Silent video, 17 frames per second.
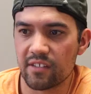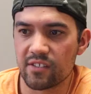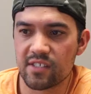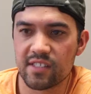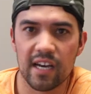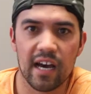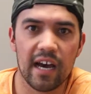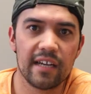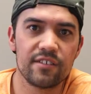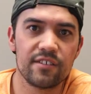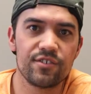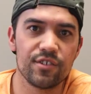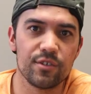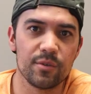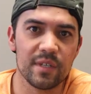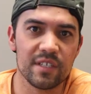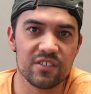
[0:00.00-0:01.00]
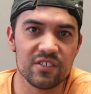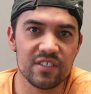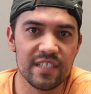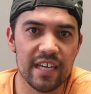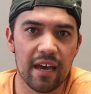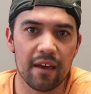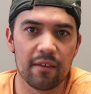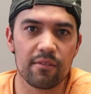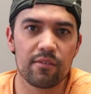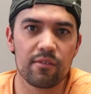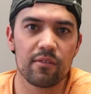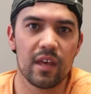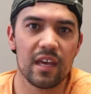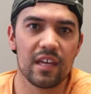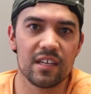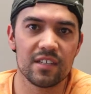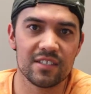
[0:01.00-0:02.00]
it's tied to his death
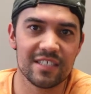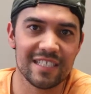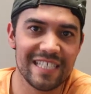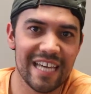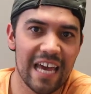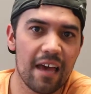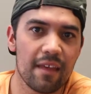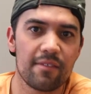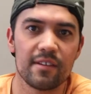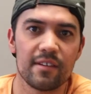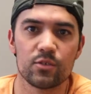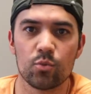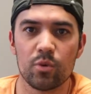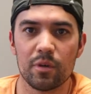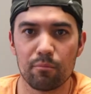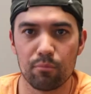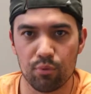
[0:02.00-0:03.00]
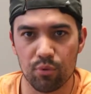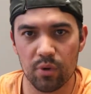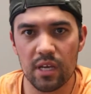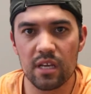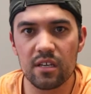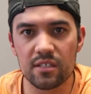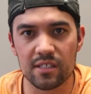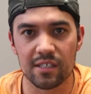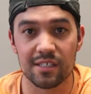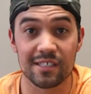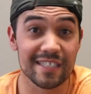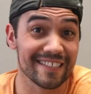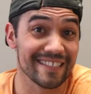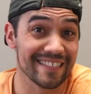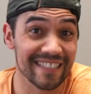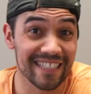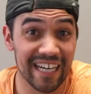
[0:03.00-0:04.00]
and his death is what brings us
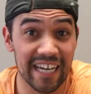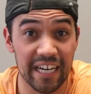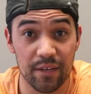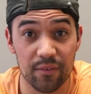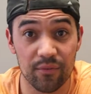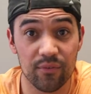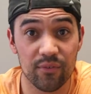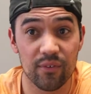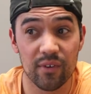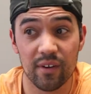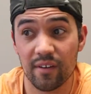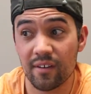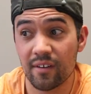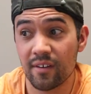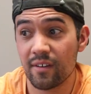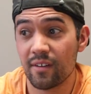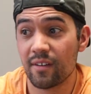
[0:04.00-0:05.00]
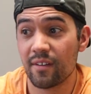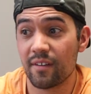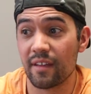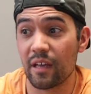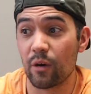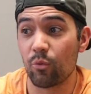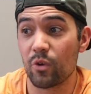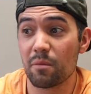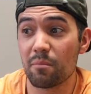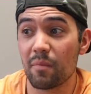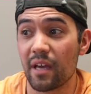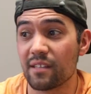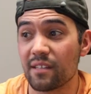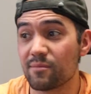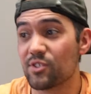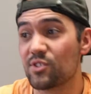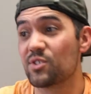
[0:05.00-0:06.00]
life that we
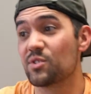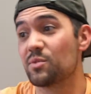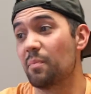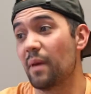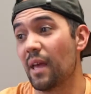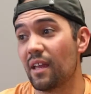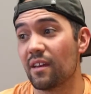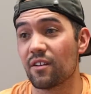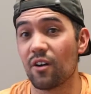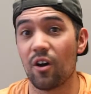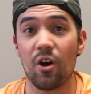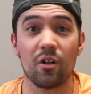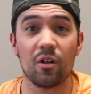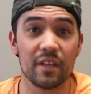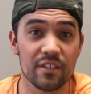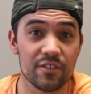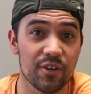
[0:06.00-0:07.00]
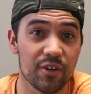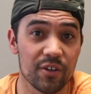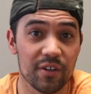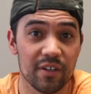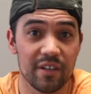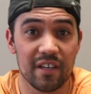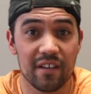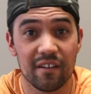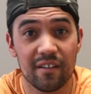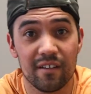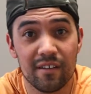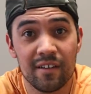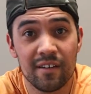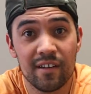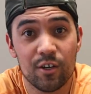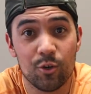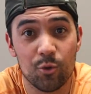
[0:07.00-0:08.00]
might spend all eternity
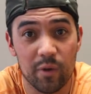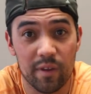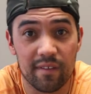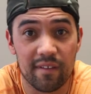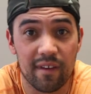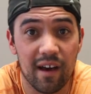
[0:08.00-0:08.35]
with